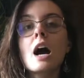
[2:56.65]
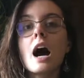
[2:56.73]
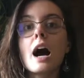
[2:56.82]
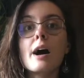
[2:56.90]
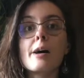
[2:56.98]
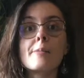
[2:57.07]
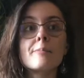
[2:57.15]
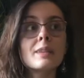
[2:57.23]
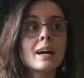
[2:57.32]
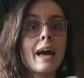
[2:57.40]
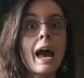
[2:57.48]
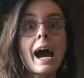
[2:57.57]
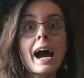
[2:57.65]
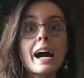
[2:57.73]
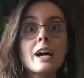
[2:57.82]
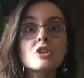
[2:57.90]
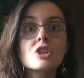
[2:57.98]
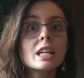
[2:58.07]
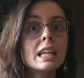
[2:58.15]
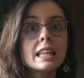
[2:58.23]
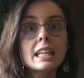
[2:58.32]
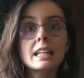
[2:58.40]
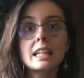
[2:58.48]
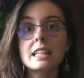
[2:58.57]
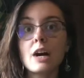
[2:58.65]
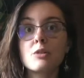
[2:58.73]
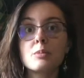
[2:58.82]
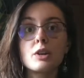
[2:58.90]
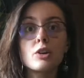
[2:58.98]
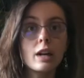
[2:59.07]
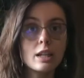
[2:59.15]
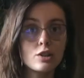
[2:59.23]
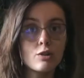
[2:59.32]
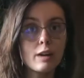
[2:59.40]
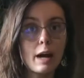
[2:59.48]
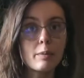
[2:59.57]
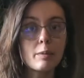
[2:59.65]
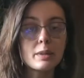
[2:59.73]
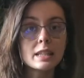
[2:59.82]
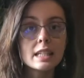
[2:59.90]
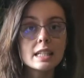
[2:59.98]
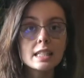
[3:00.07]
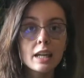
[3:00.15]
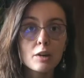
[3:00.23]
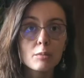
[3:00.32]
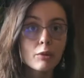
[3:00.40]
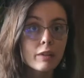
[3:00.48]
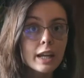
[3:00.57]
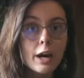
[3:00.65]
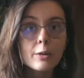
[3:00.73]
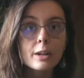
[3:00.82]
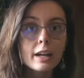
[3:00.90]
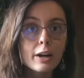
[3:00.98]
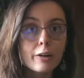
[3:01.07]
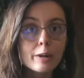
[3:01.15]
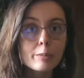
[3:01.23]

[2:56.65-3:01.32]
a hash, anything like that would be great to wrap up in this, like a burrito, like a green